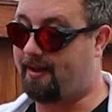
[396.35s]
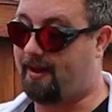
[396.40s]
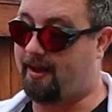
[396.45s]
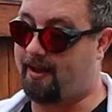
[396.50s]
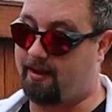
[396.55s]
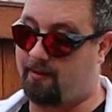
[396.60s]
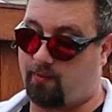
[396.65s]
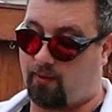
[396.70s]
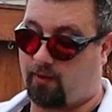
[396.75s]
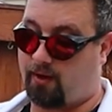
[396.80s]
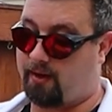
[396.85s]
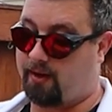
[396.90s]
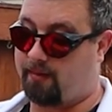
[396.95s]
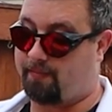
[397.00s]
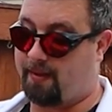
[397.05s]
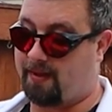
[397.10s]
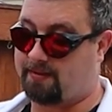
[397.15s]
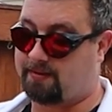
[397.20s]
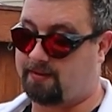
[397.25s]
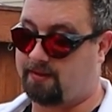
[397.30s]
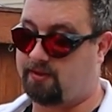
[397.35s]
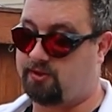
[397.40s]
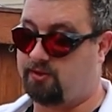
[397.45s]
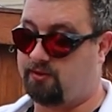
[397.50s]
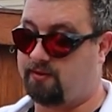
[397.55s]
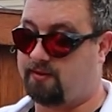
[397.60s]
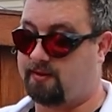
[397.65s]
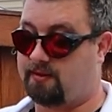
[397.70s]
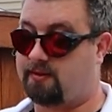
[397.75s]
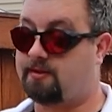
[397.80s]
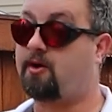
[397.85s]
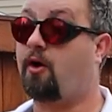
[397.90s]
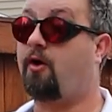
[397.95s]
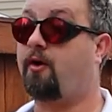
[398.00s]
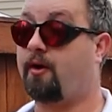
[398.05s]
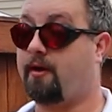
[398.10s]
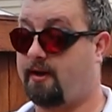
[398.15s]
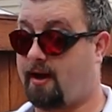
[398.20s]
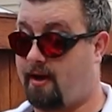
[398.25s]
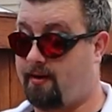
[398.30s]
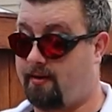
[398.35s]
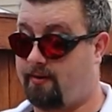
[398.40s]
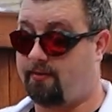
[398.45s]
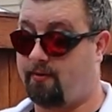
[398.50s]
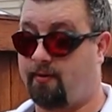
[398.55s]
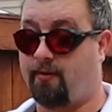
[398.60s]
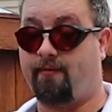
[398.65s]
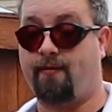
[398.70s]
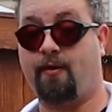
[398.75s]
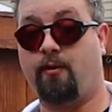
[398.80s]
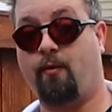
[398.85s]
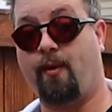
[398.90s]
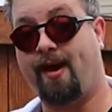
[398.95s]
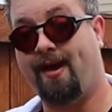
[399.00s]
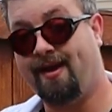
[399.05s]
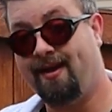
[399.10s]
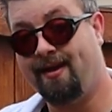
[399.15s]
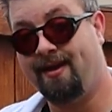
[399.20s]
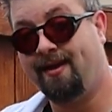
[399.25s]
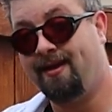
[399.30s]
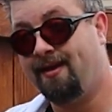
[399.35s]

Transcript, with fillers: and we're gonna basically shoot this target down at 30 feet away.